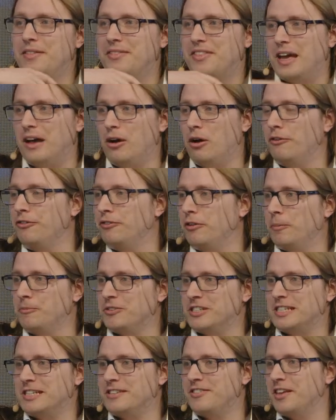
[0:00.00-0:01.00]
there are
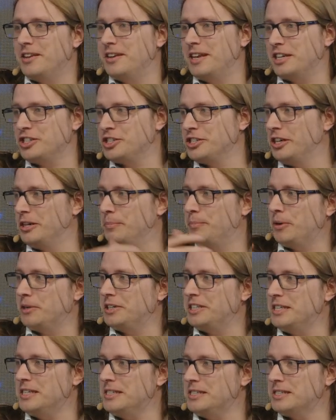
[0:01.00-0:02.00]
obviously the national
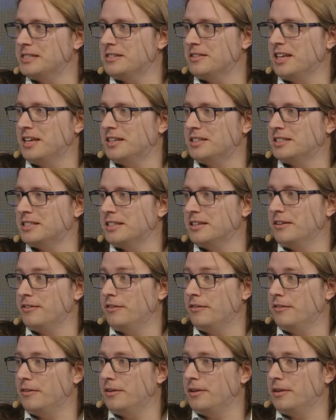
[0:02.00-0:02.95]
bodies that uh,